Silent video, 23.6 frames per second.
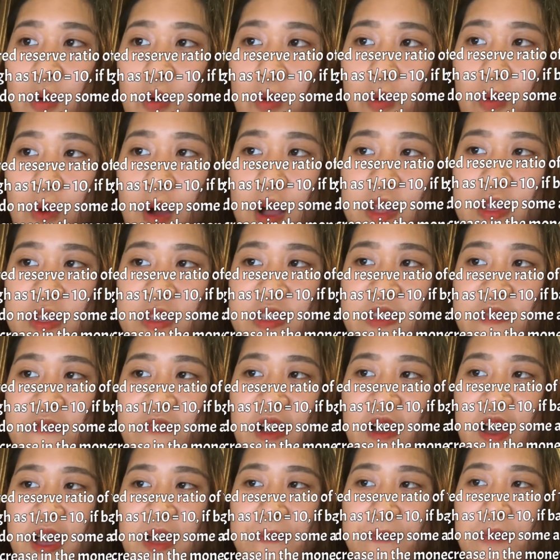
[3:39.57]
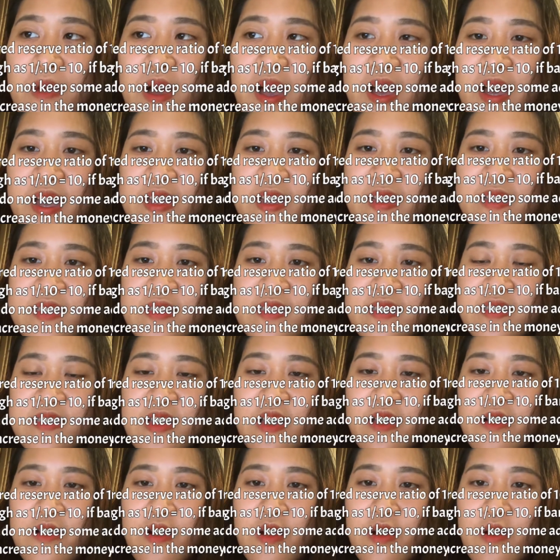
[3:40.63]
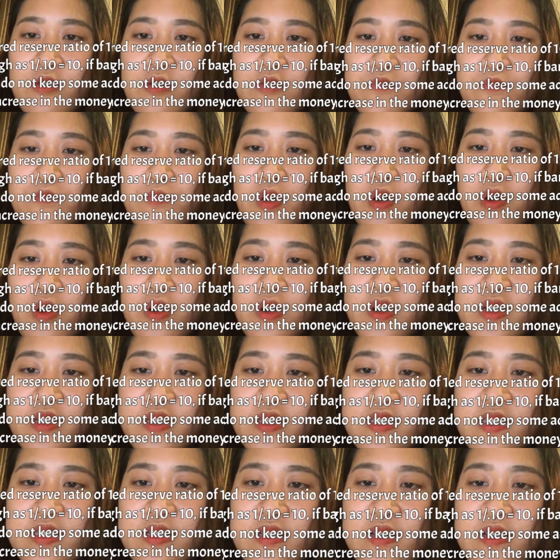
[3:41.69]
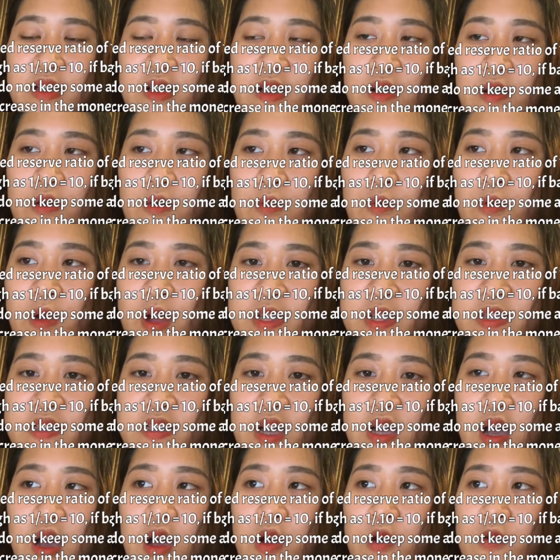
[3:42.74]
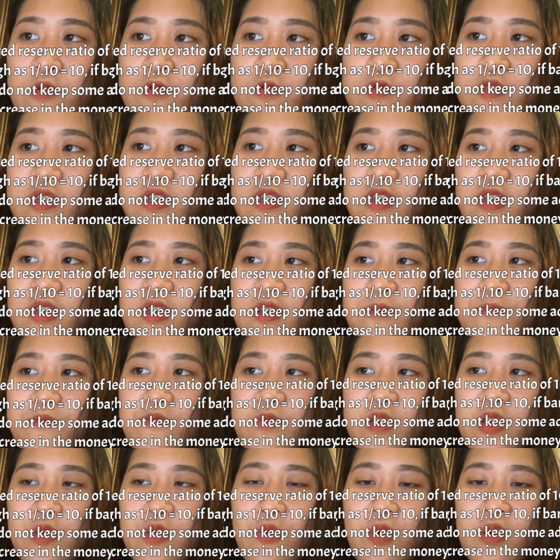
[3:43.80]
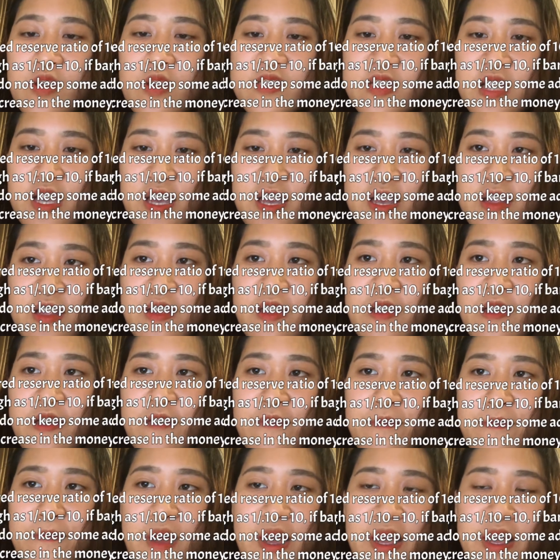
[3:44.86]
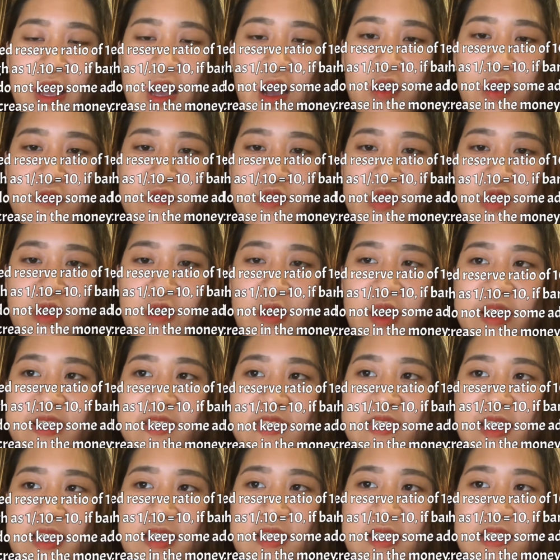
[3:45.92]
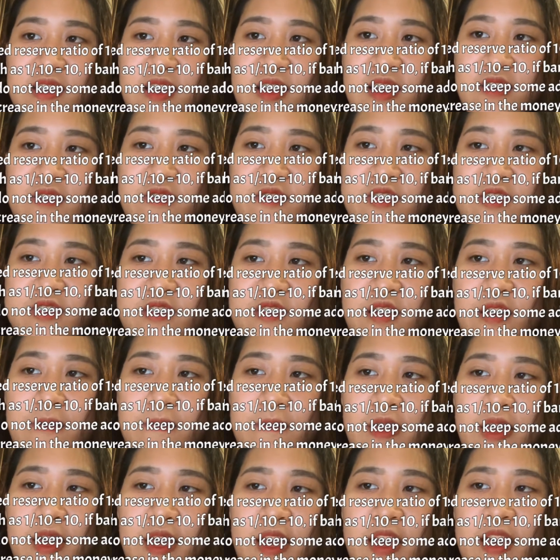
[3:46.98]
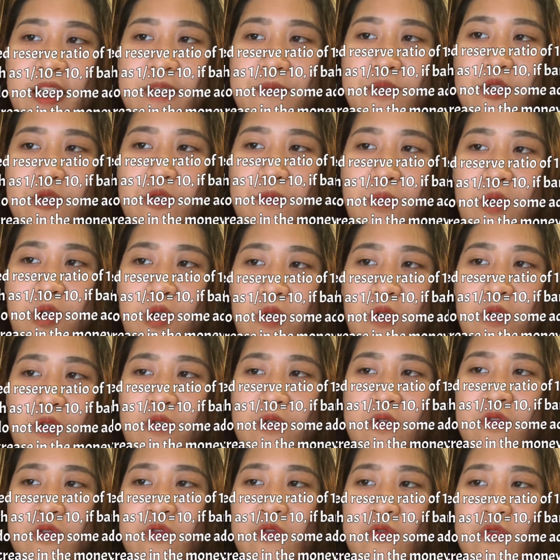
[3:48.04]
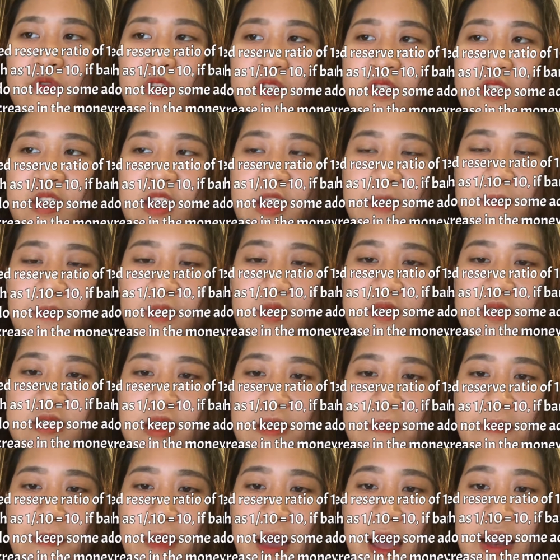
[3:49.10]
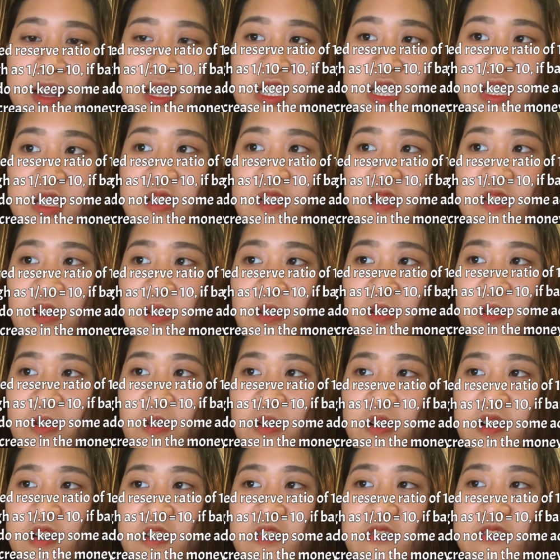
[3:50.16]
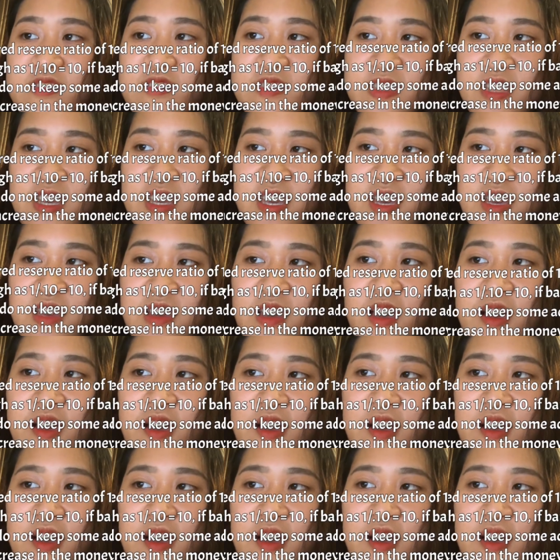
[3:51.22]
1 divided by 0.10 equal 10 if bank hold no excess reserve and people do not keep some additional currency,